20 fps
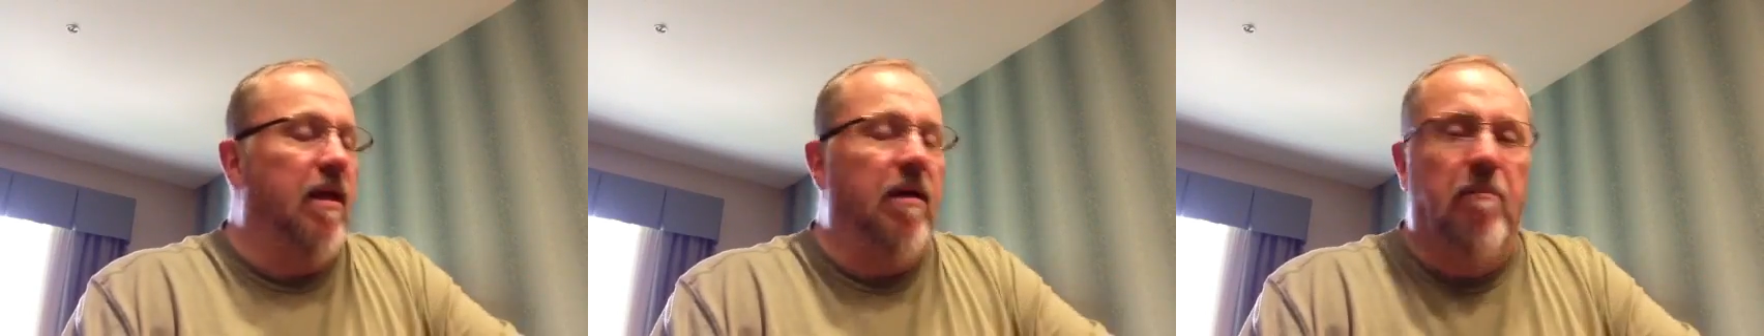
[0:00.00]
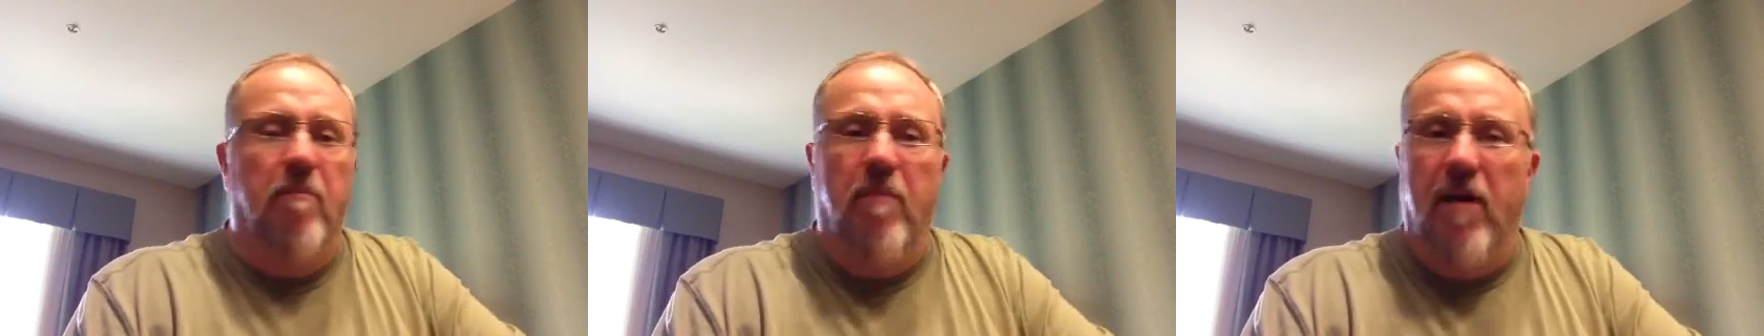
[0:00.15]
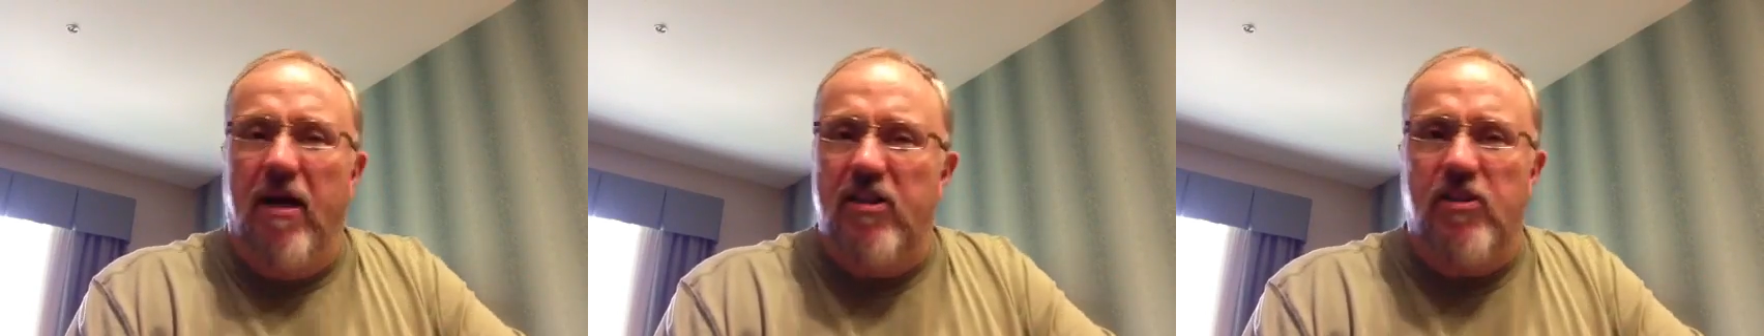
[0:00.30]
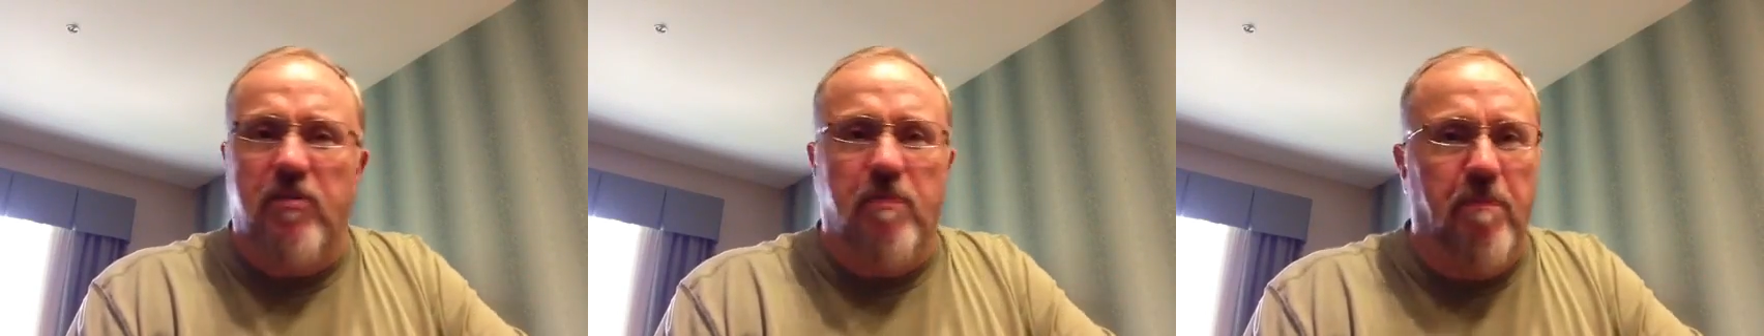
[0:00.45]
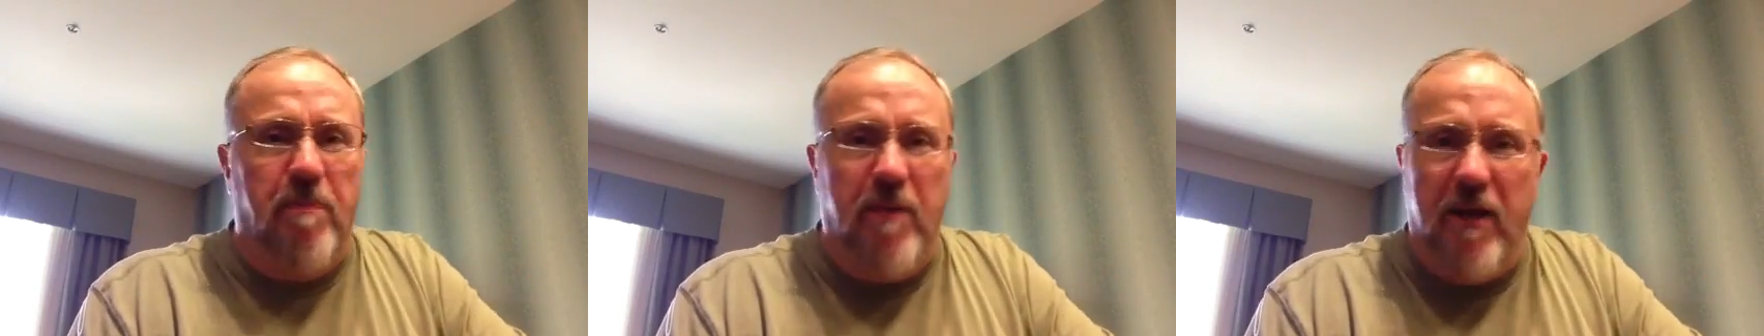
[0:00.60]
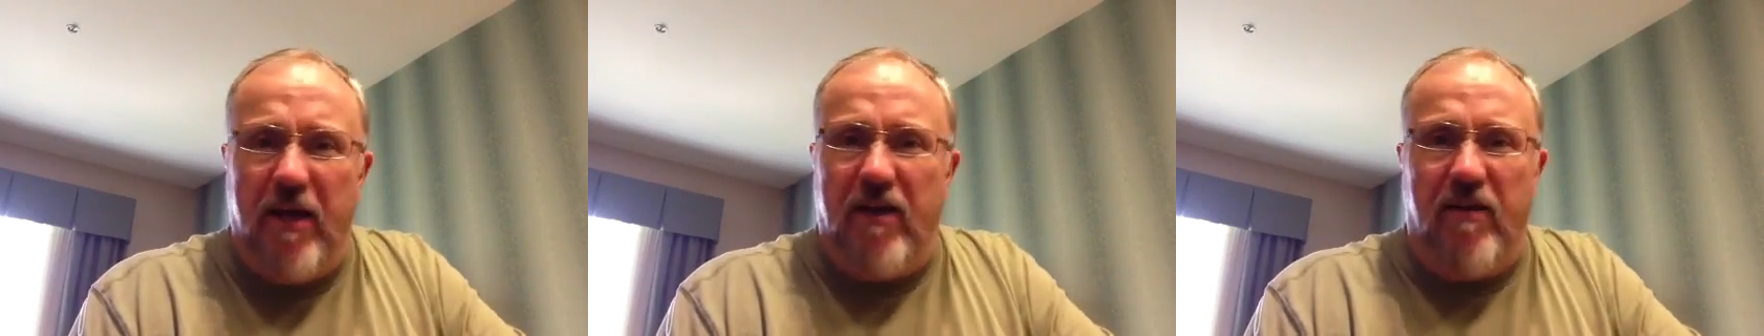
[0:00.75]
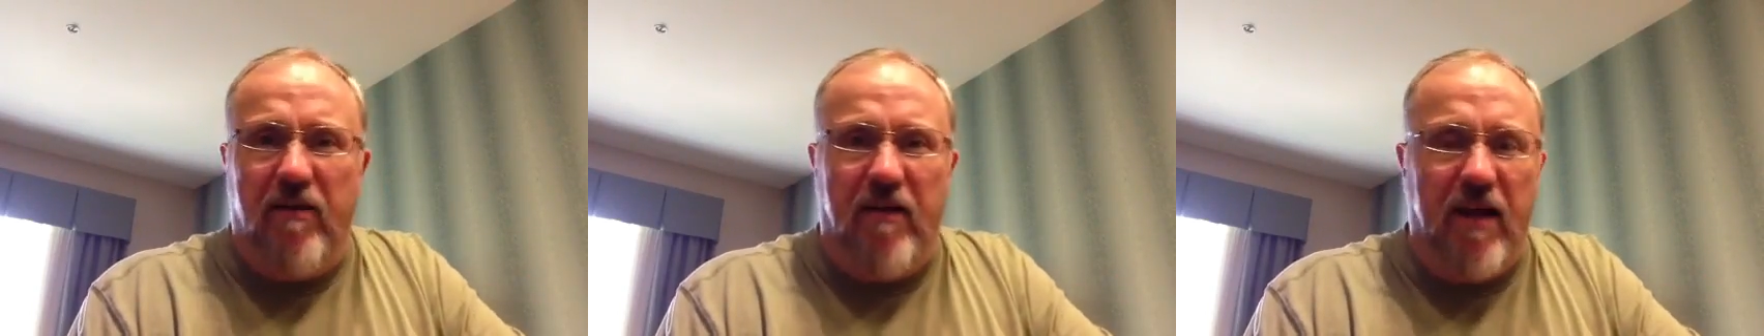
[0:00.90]
much
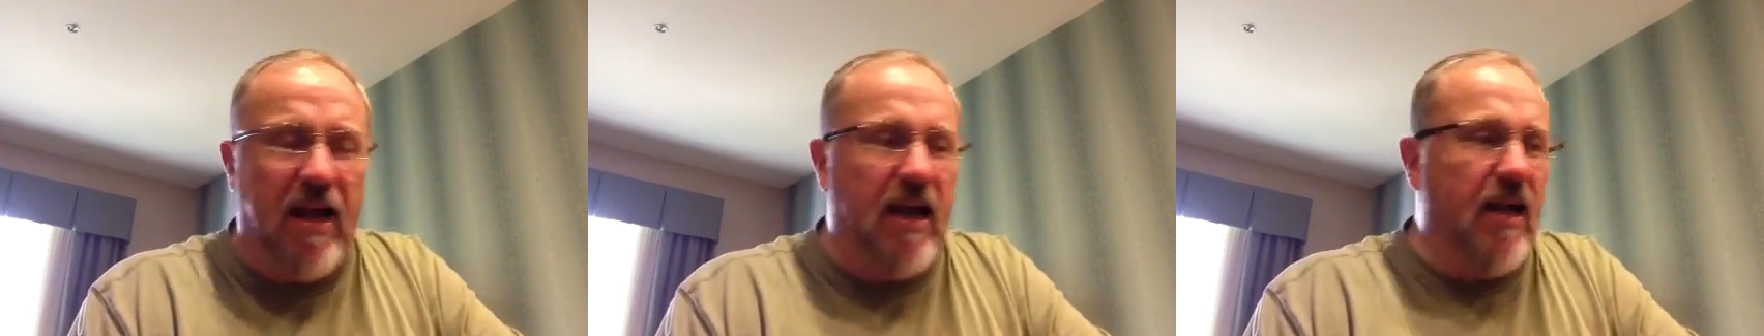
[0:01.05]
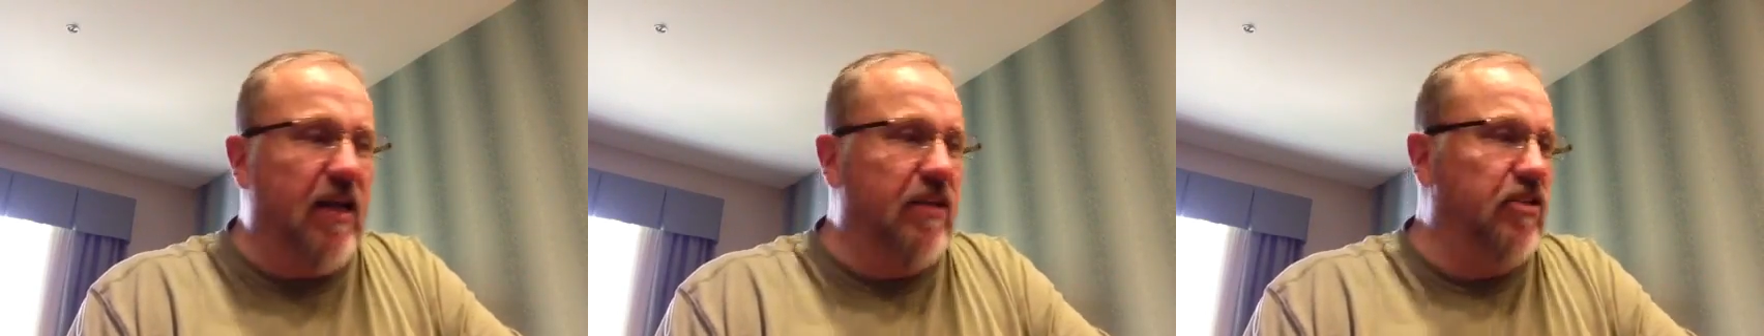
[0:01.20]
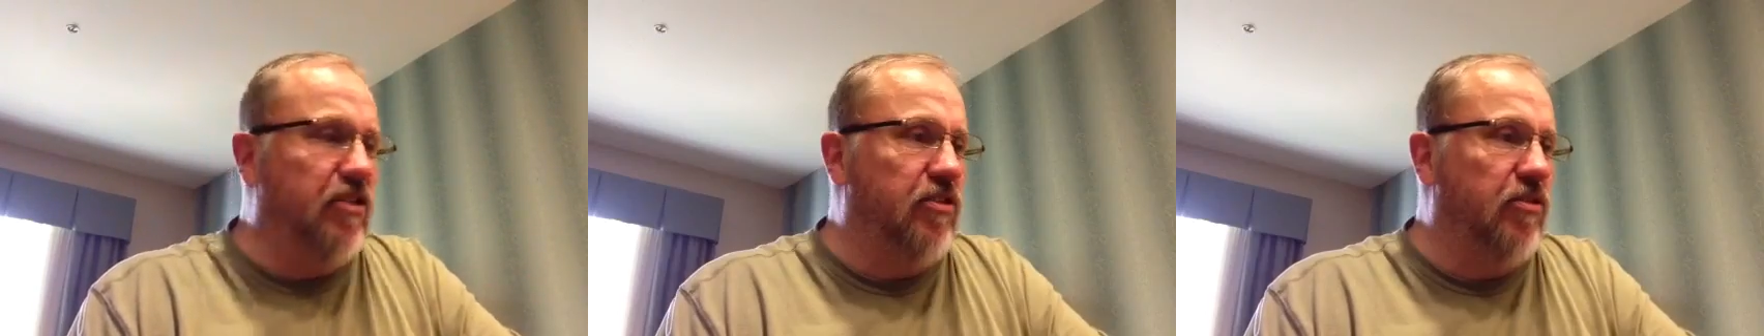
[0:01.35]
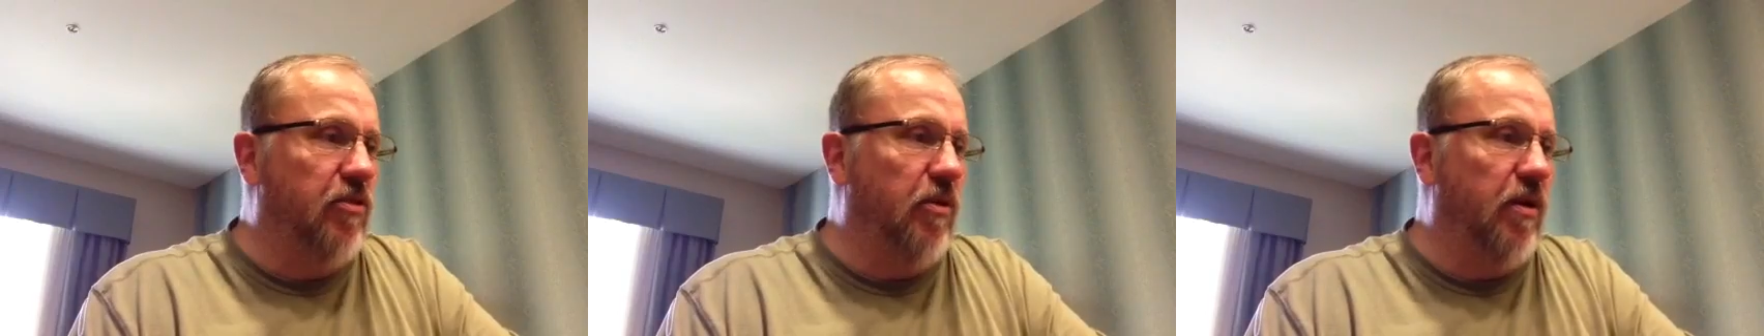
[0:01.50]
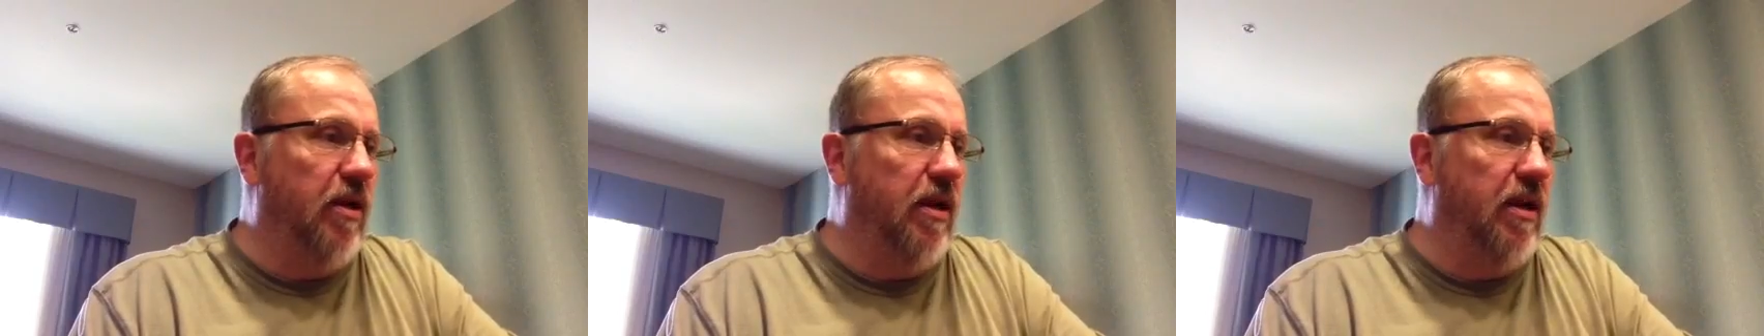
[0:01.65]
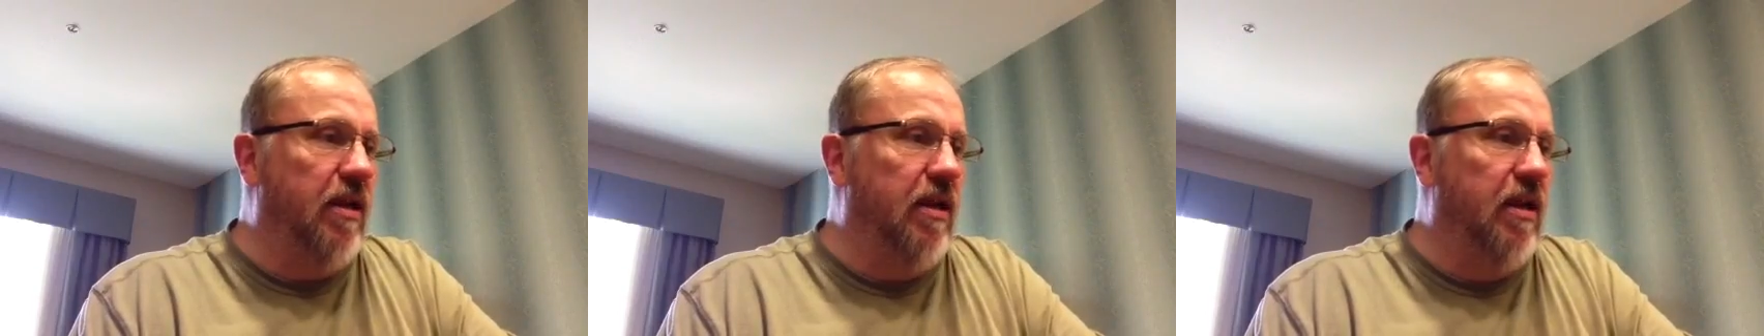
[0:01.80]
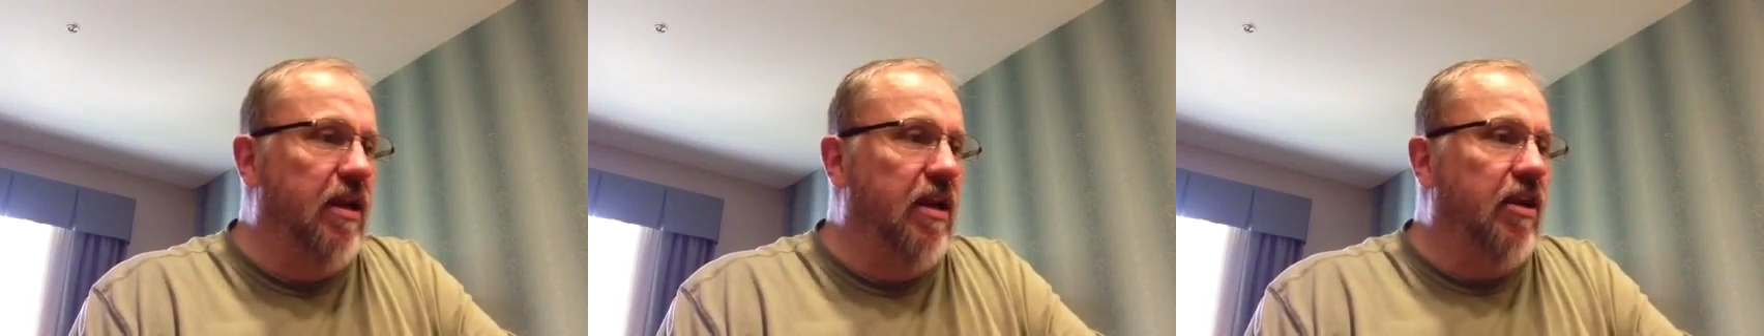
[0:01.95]
bigger
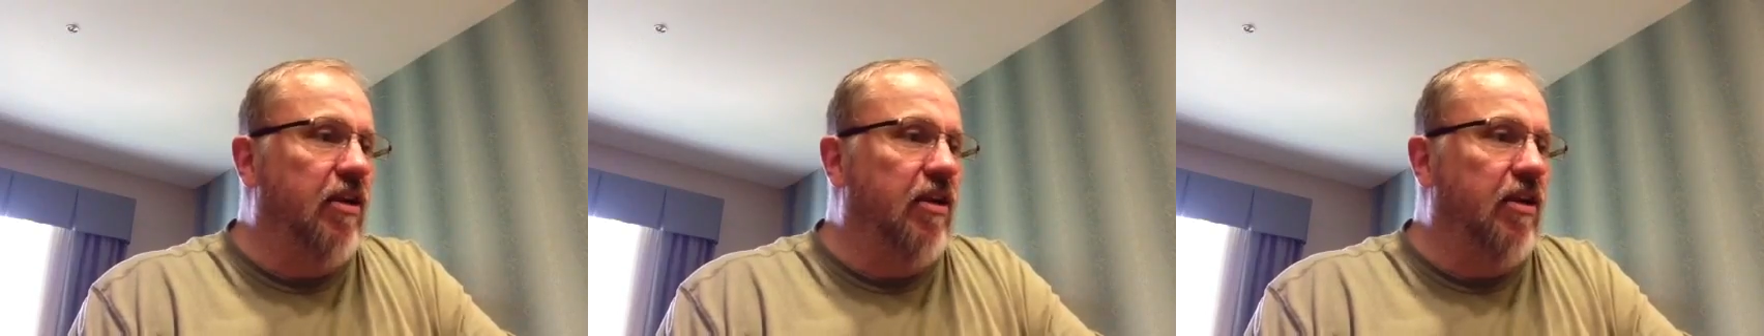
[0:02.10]
asteroid,